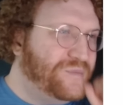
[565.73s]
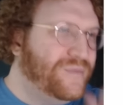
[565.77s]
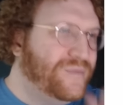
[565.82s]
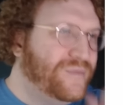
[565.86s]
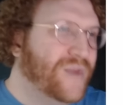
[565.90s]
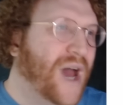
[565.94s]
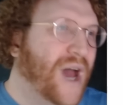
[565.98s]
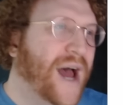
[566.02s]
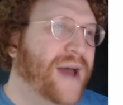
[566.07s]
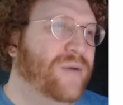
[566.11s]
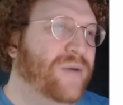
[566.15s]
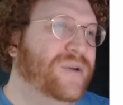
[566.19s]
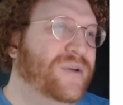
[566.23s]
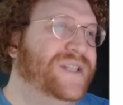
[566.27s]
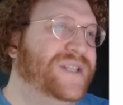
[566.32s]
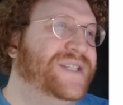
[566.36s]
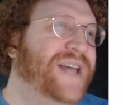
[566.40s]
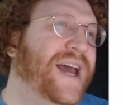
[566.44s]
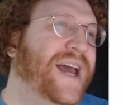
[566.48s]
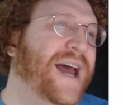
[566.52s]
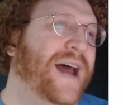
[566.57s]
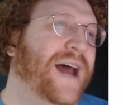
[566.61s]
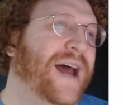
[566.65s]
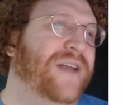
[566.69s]
I would
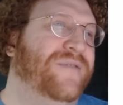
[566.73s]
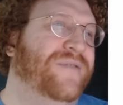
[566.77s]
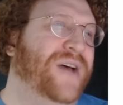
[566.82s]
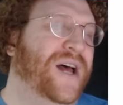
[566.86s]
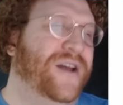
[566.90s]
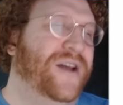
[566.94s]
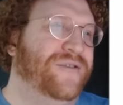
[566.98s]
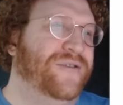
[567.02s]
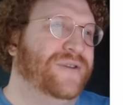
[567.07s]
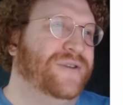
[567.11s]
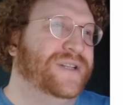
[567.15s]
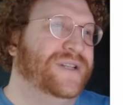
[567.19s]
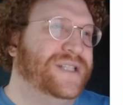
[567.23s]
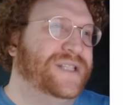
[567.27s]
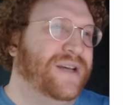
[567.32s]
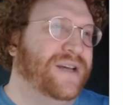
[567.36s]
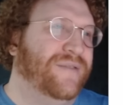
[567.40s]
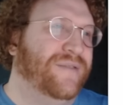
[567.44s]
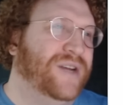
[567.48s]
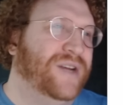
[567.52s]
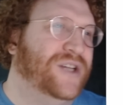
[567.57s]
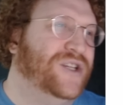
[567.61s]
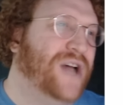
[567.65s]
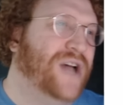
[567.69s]
say out of
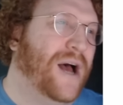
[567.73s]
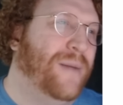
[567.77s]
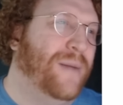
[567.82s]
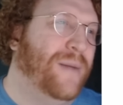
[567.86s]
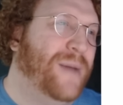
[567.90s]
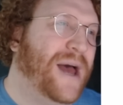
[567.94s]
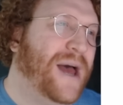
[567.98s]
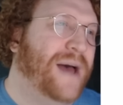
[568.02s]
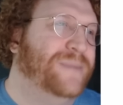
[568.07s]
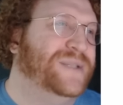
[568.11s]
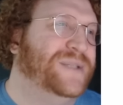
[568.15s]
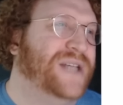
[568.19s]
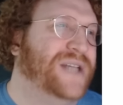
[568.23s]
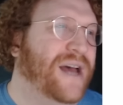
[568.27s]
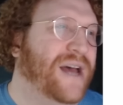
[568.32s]
170 job apps,